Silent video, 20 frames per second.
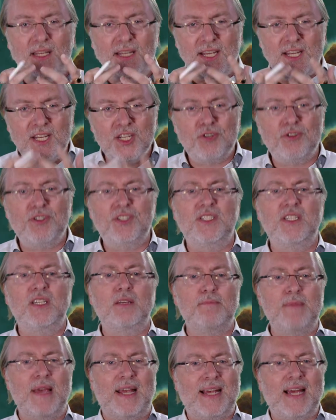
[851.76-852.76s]

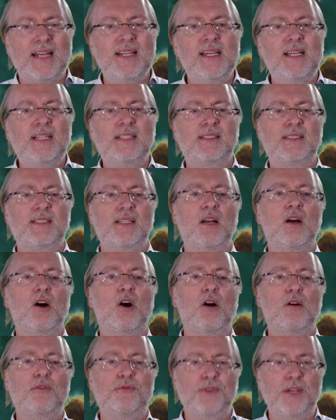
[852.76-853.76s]
intrinsic mechanics
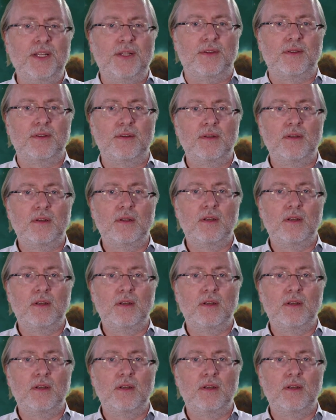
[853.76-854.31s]
of it.